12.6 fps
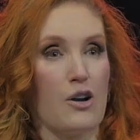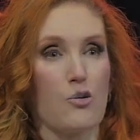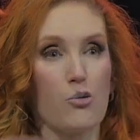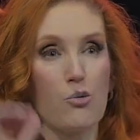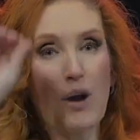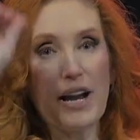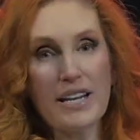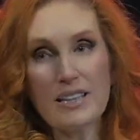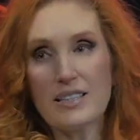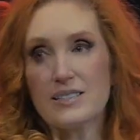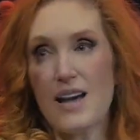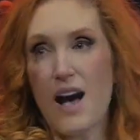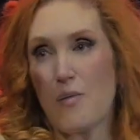Right at the
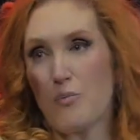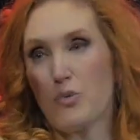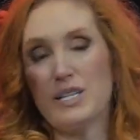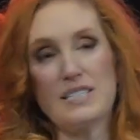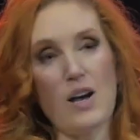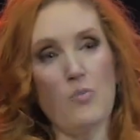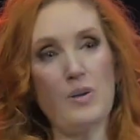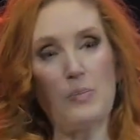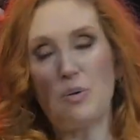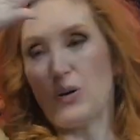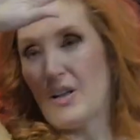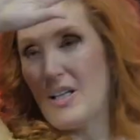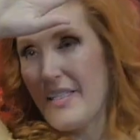top, we tell
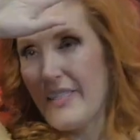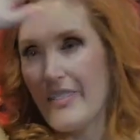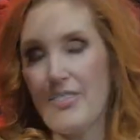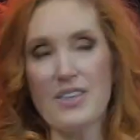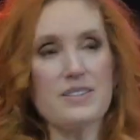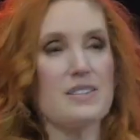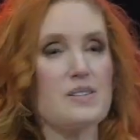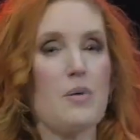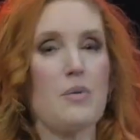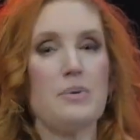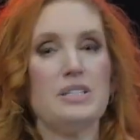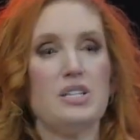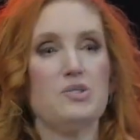people, this is what
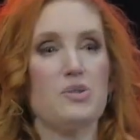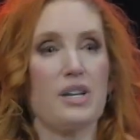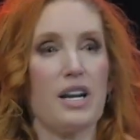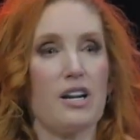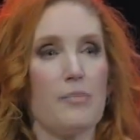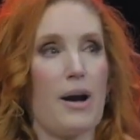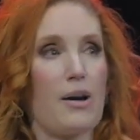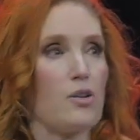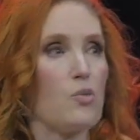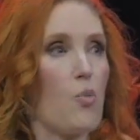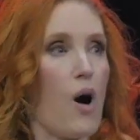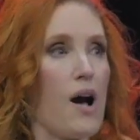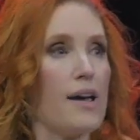we need you to care about and
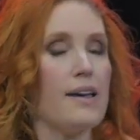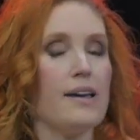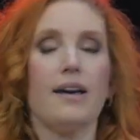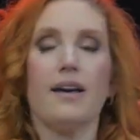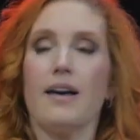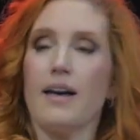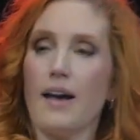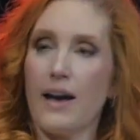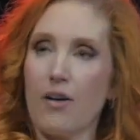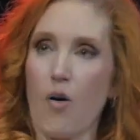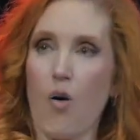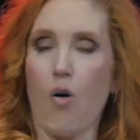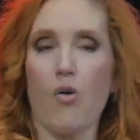why, and
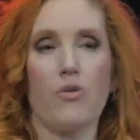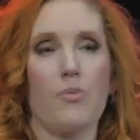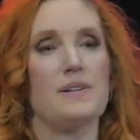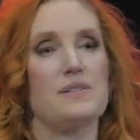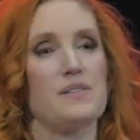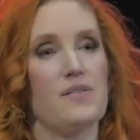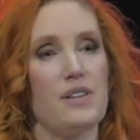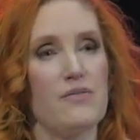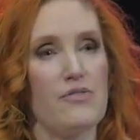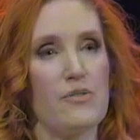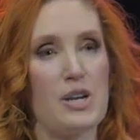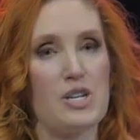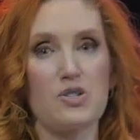all the rest of the
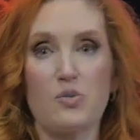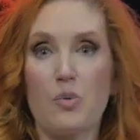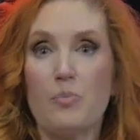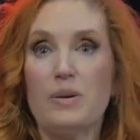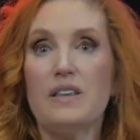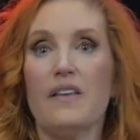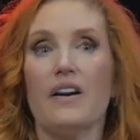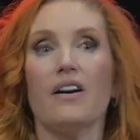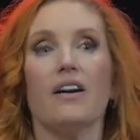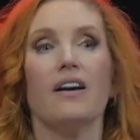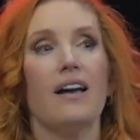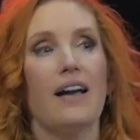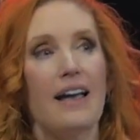information will be there
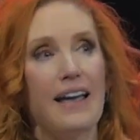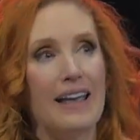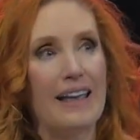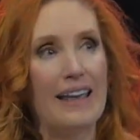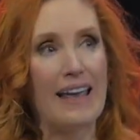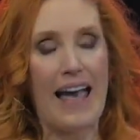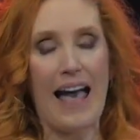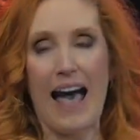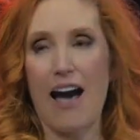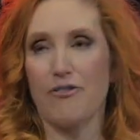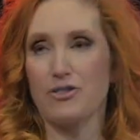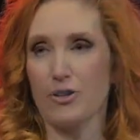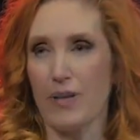
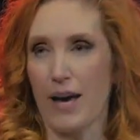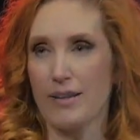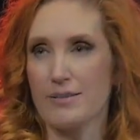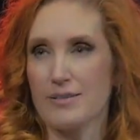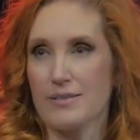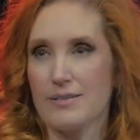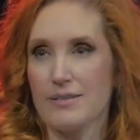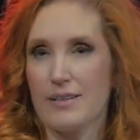after that.